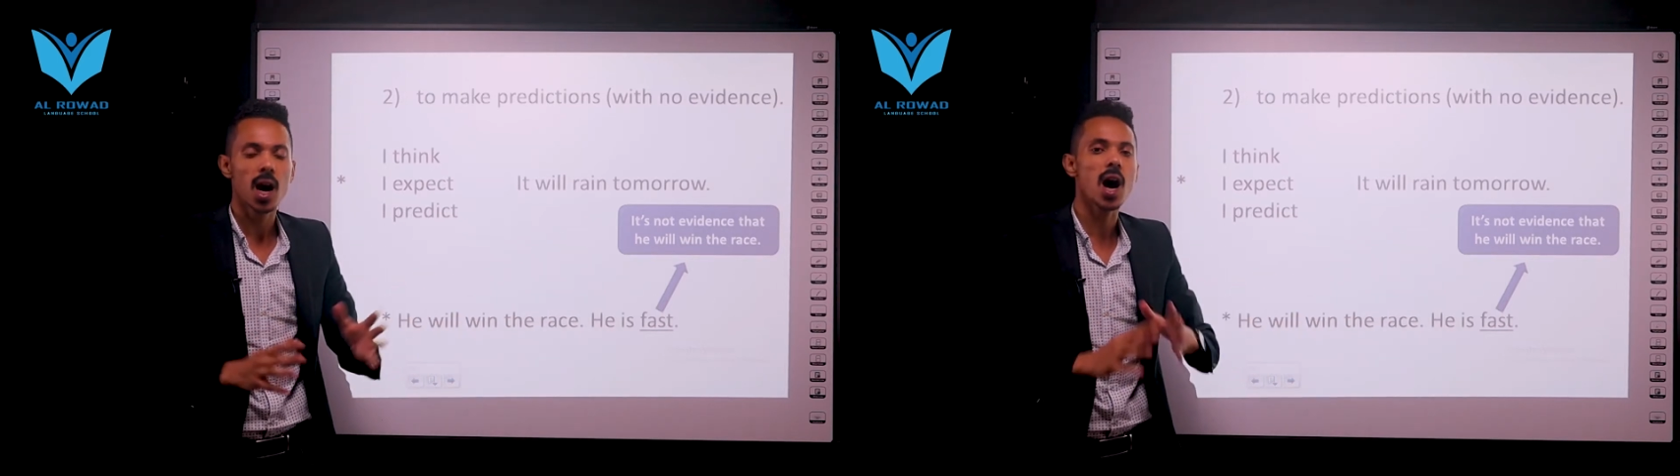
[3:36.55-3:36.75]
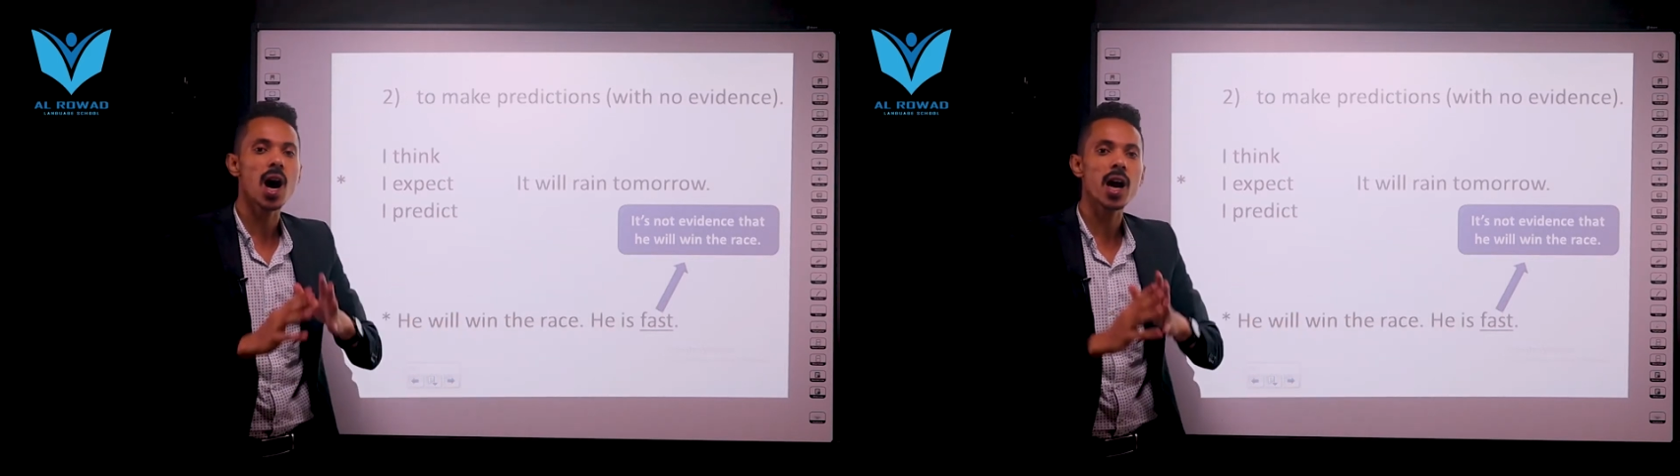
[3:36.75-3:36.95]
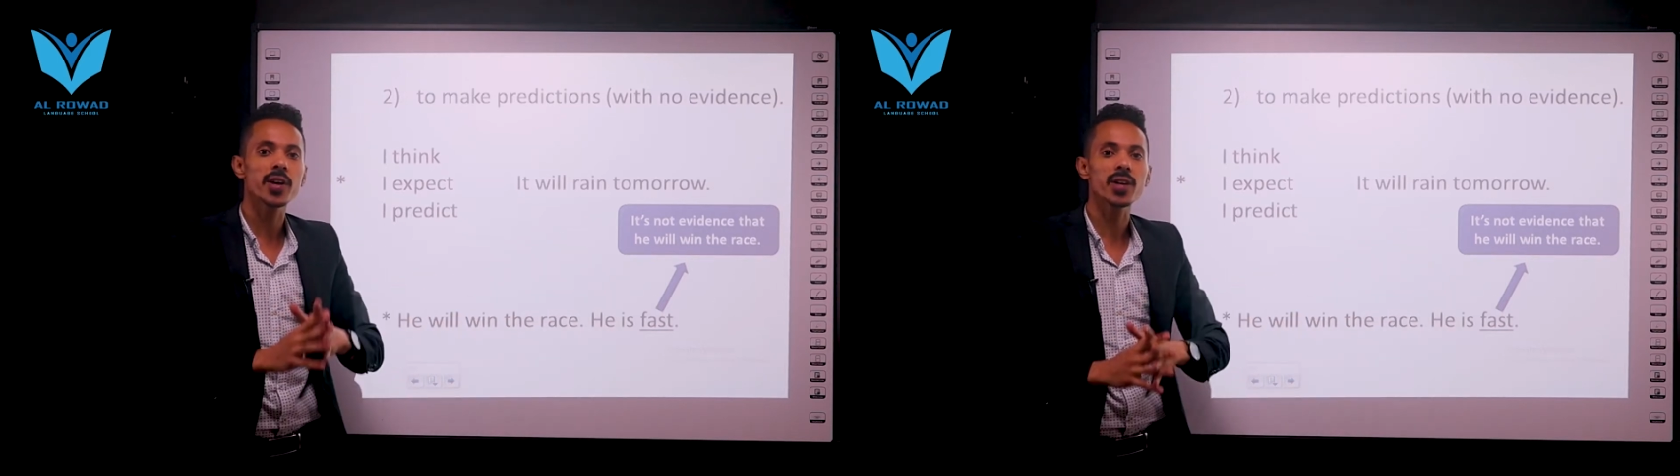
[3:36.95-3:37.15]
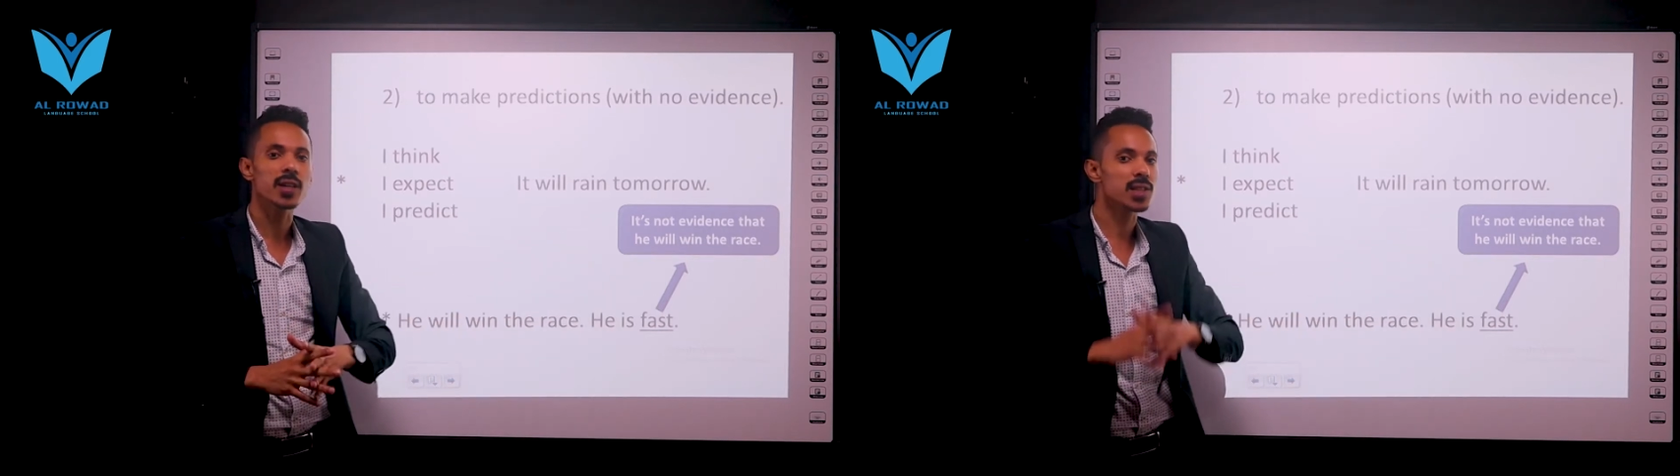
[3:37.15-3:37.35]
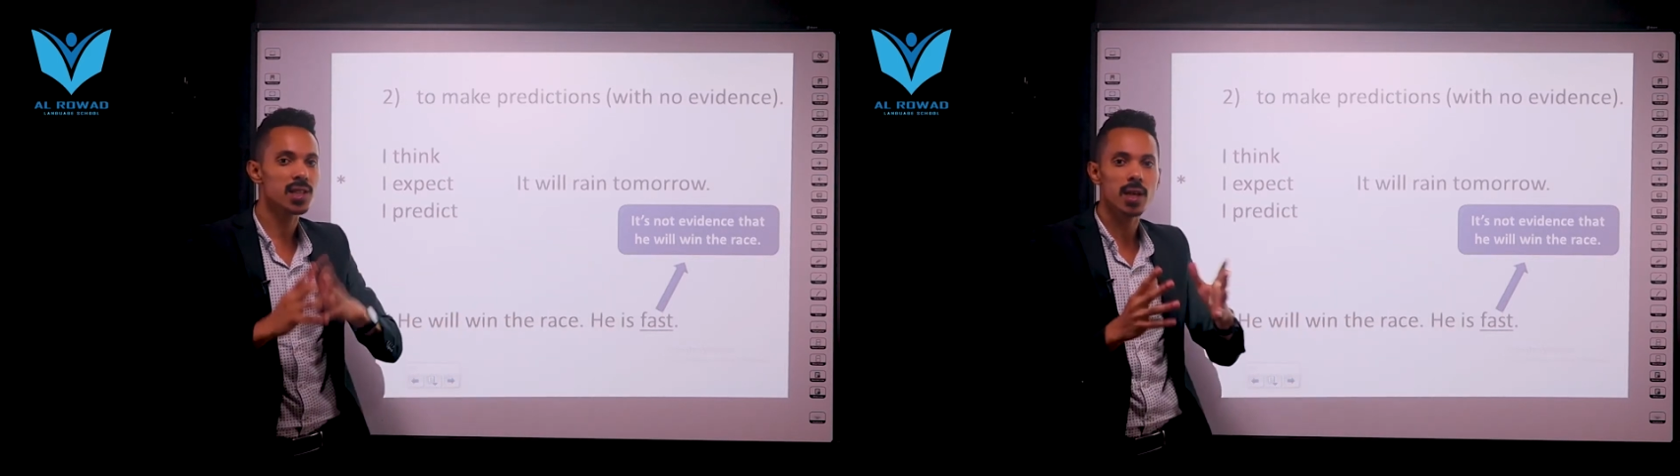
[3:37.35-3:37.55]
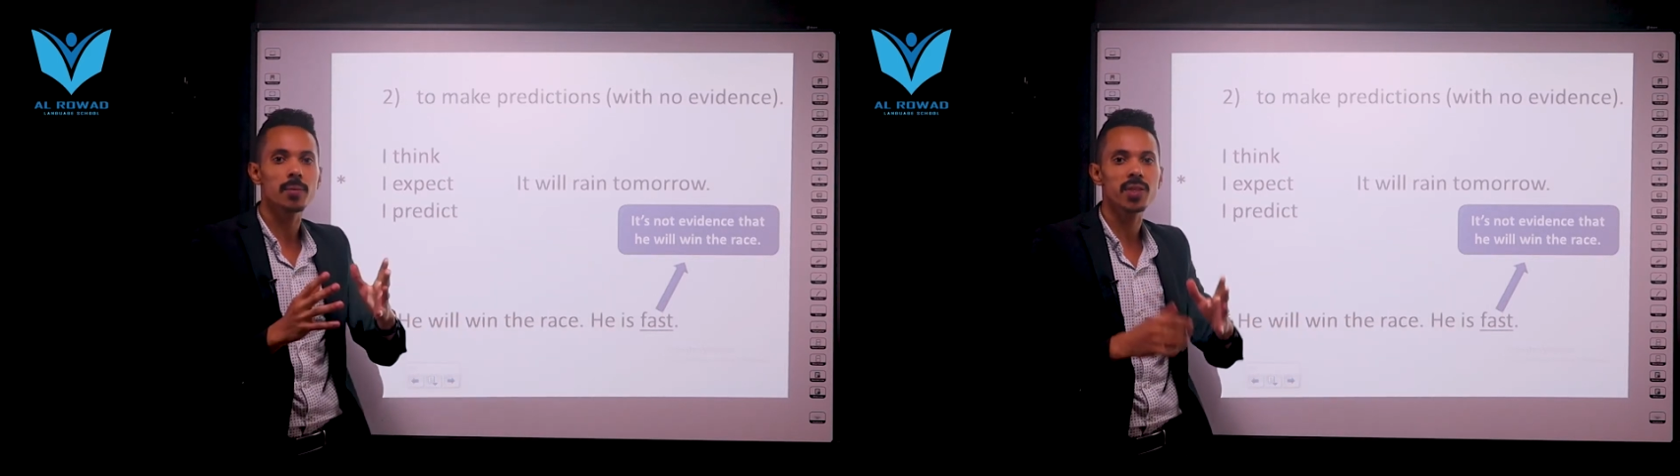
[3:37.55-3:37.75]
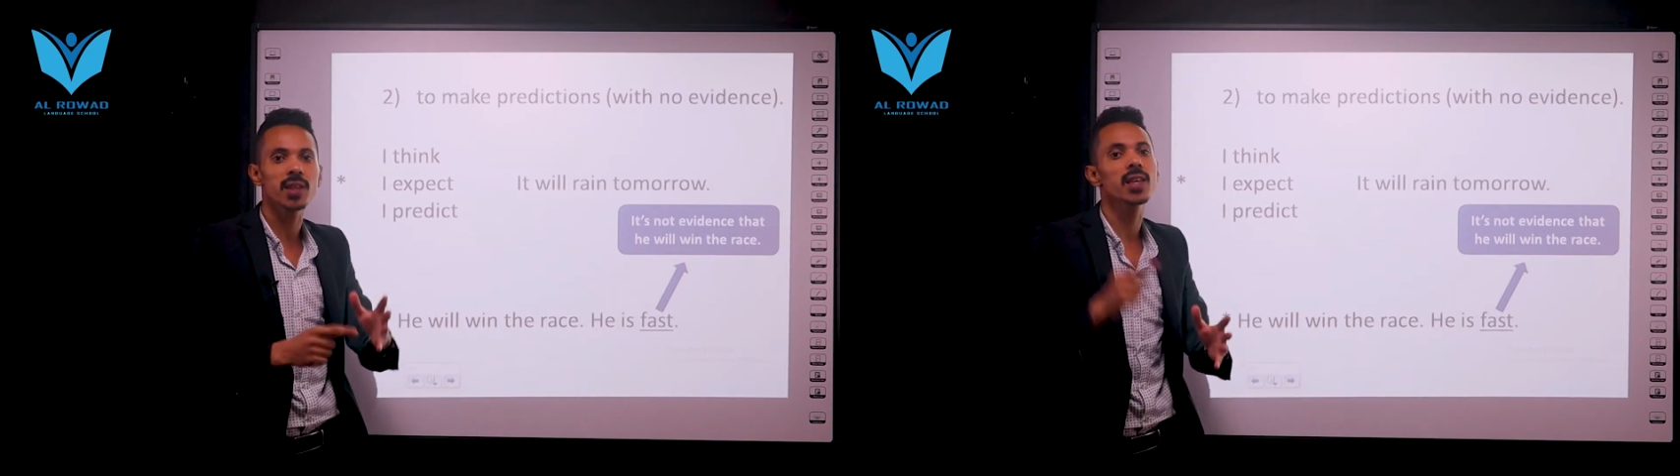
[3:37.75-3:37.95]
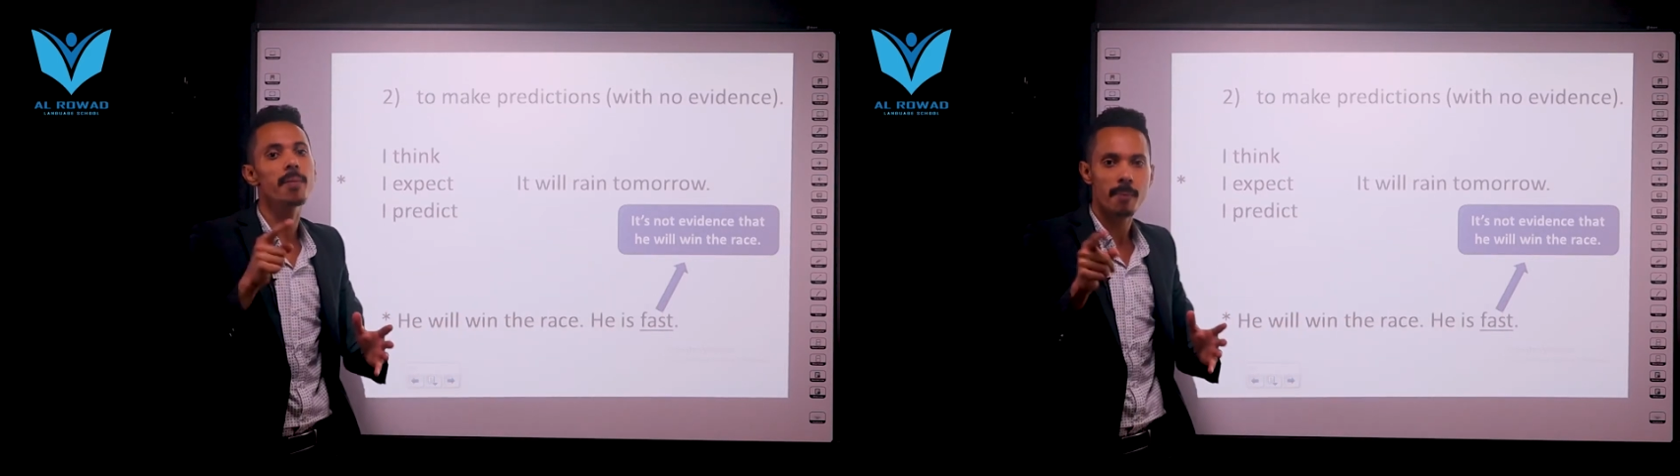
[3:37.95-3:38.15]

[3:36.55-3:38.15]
are not something that